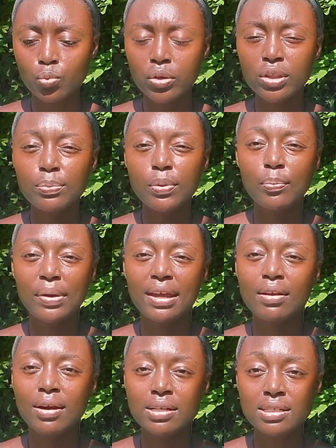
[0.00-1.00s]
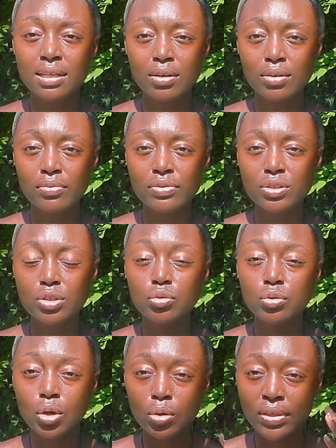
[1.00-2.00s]
really prepare ourselves
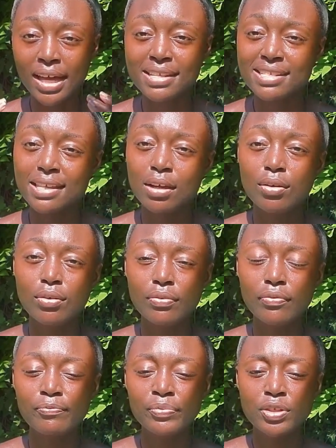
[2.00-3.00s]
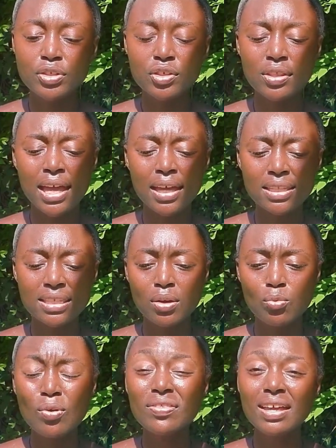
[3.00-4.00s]
to know thyself so that
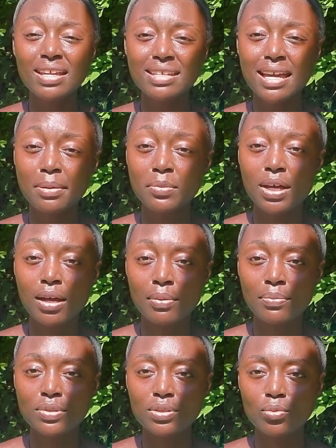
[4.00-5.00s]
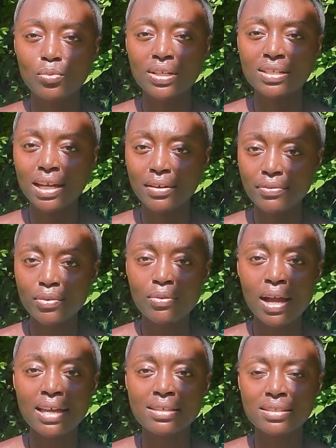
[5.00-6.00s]
when that time comes, when death
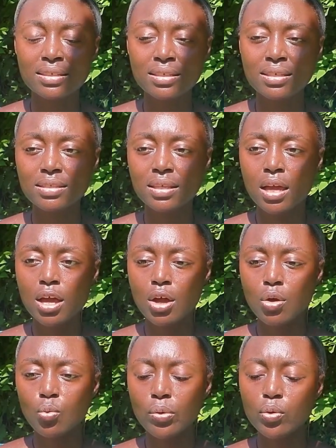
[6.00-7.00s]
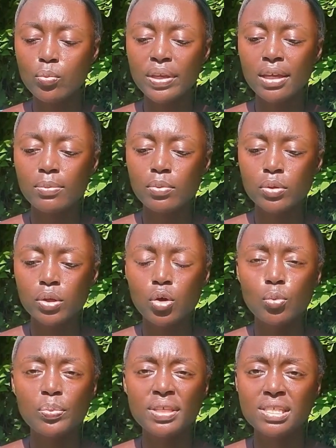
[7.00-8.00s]
arises, we will be able to
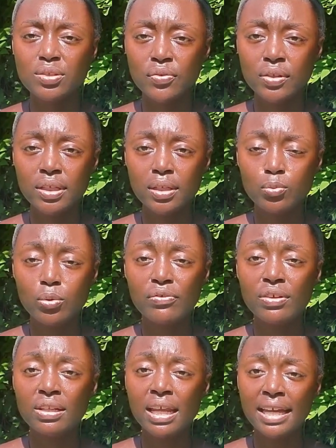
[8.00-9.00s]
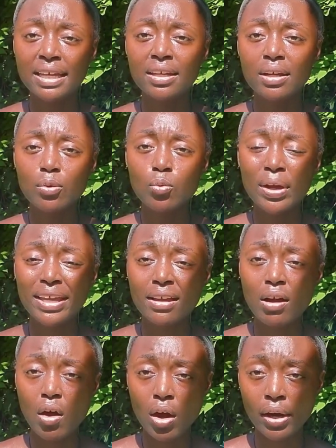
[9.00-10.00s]
go peacefully with a lightweight
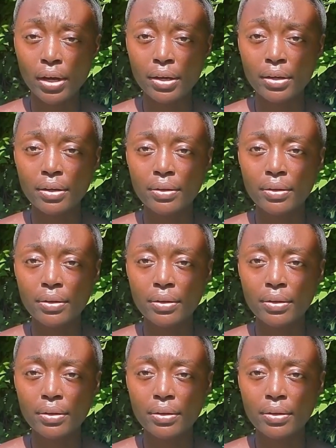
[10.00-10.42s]
heart.